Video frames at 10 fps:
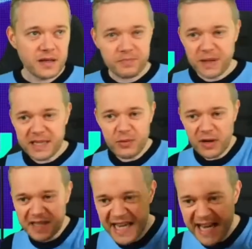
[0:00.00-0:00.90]
Bloody
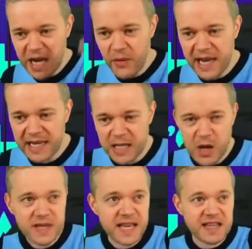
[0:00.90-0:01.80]
what's he doing? He's
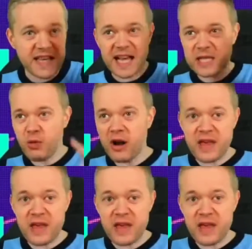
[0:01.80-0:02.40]
losing 6-1.